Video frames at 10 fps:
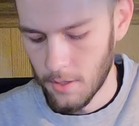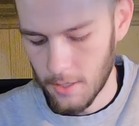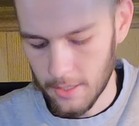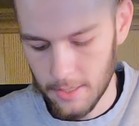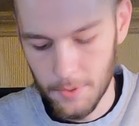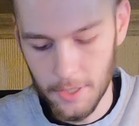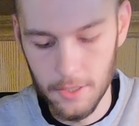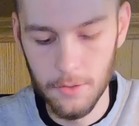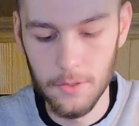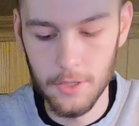Next thing we can
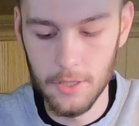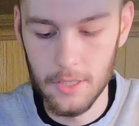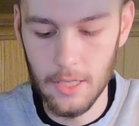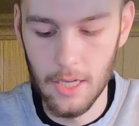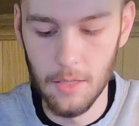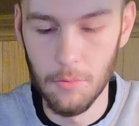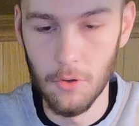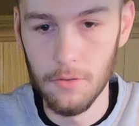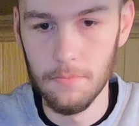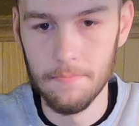do is just slide the
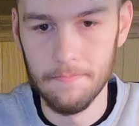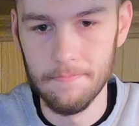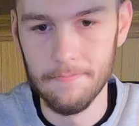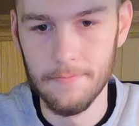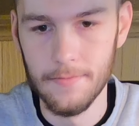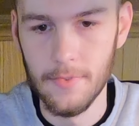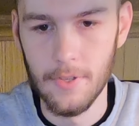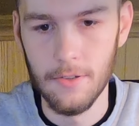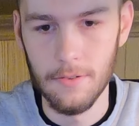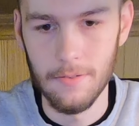bolt
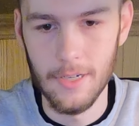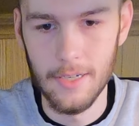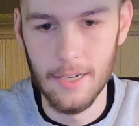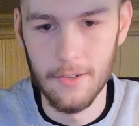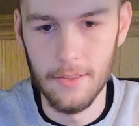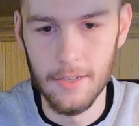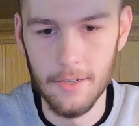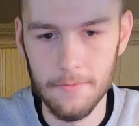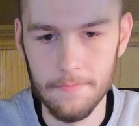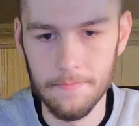right down in there.